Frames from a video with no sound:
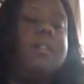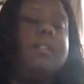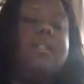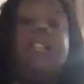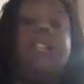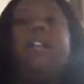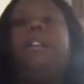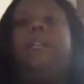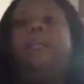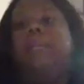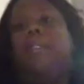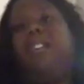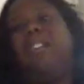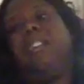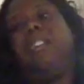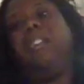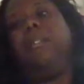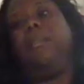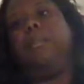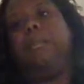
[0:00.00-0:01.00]
So I'm
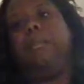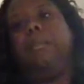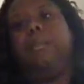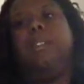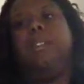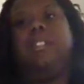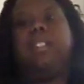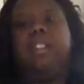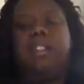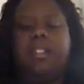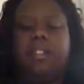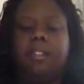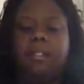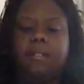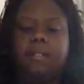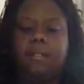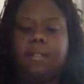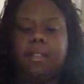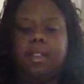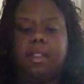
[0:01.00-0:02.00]
back at
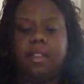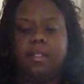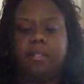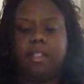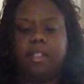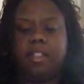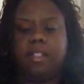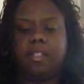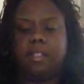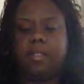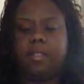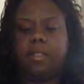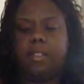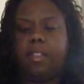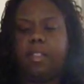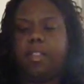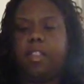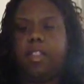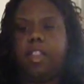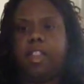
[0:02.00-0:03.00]
195 as of
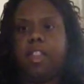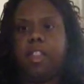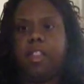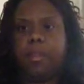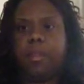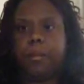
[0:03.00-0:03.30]
today.